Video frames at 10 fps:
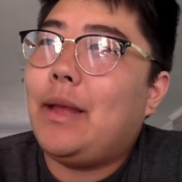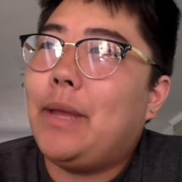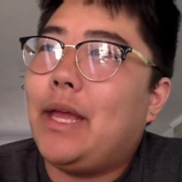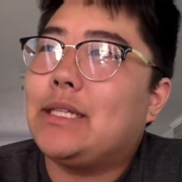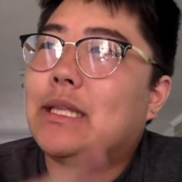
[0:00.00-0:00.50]

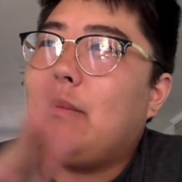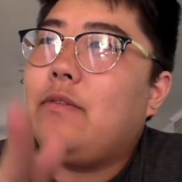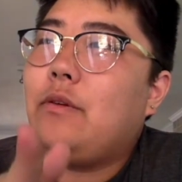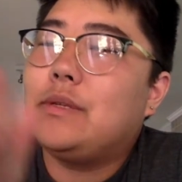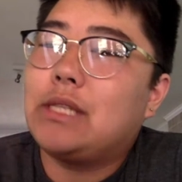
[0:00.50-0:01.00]
but some
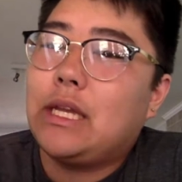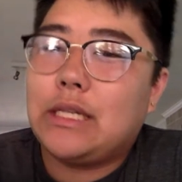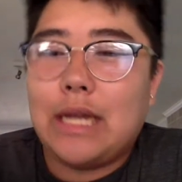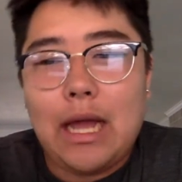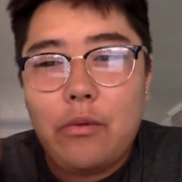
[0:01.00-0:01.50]
of it was like
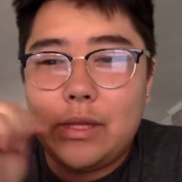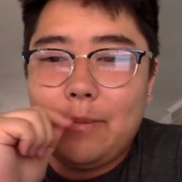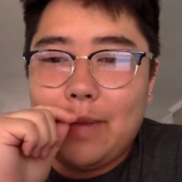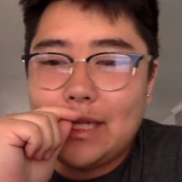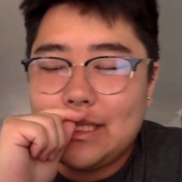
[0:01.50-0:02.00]
not really
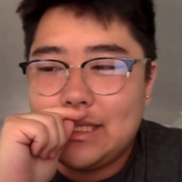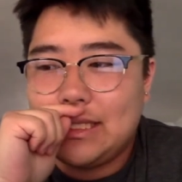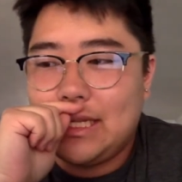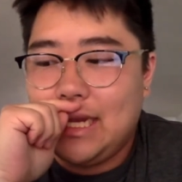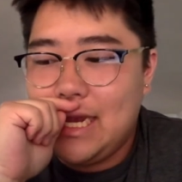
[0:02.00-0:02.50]
my
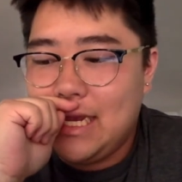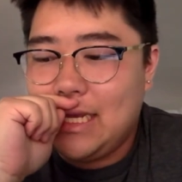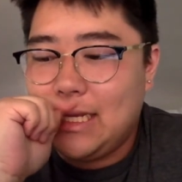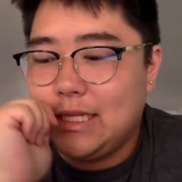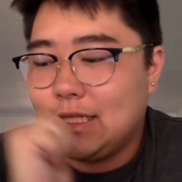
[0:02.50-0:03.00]

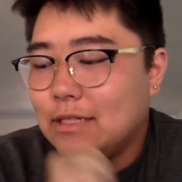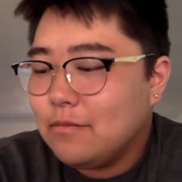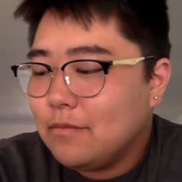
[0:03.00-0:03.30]
steez,